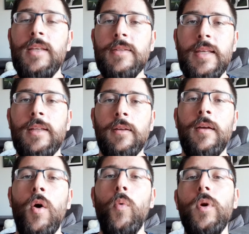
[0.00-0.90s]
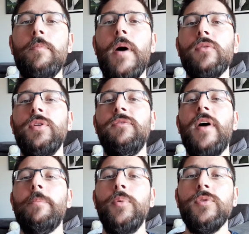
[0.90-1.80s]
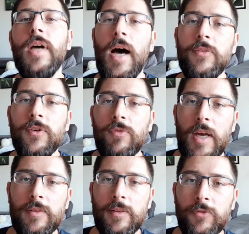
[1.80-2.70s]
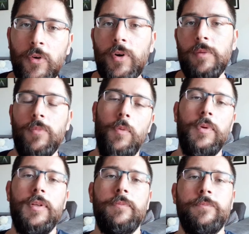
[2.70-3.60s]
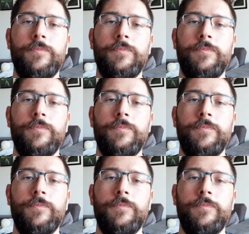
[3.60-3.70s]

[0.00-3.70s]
Instead, what about if I put under rent the foreign property?